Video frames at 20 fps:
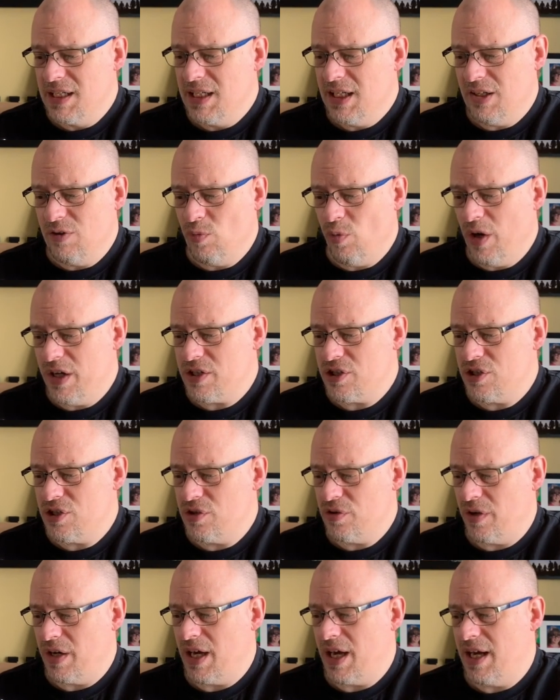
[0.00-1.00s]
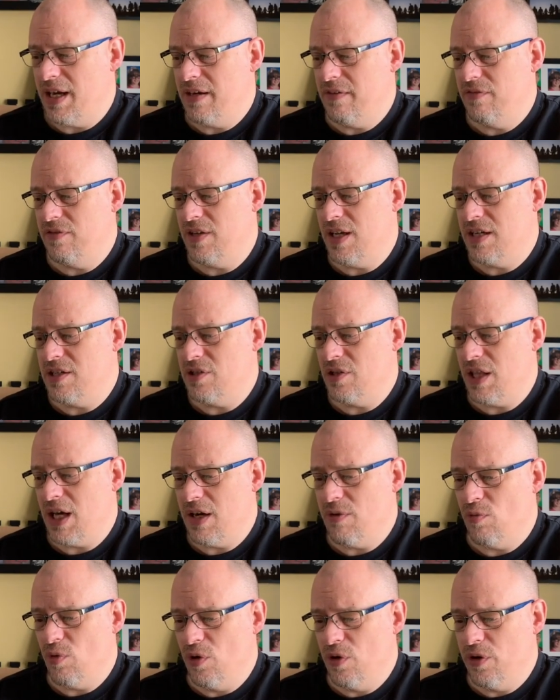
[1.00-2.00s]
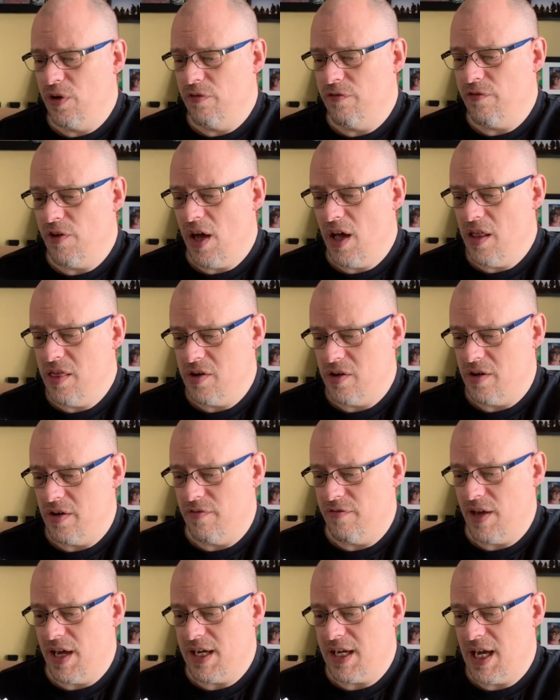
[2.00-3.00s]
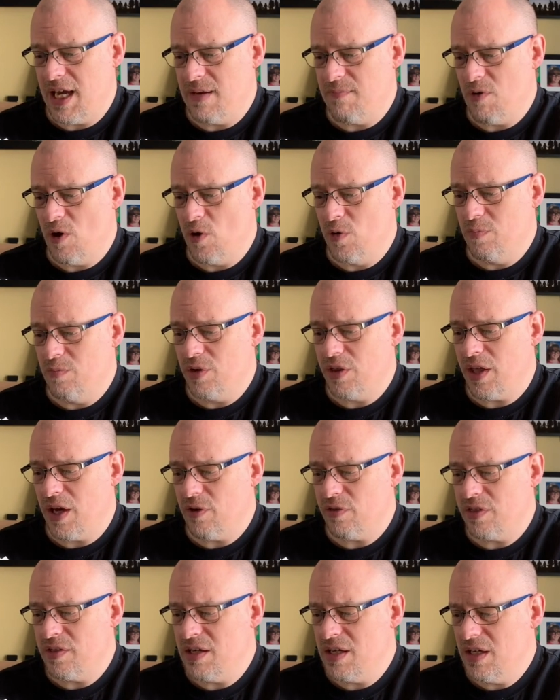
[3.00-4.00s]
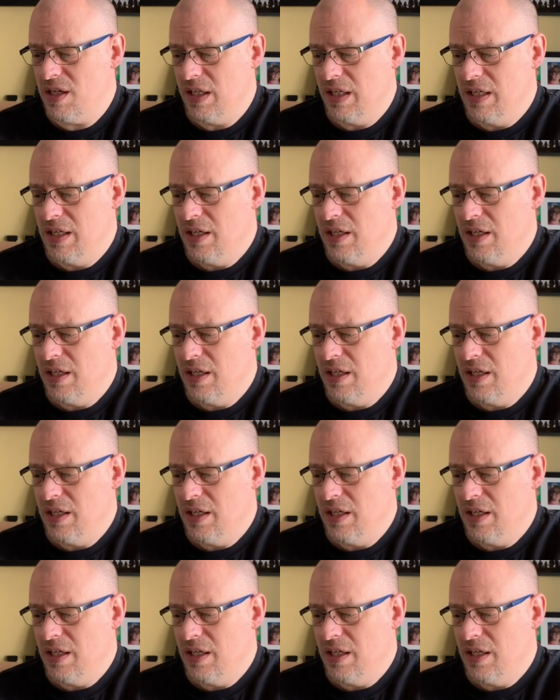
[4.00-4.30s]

And what should I have said to thy royal father if I came home without thee?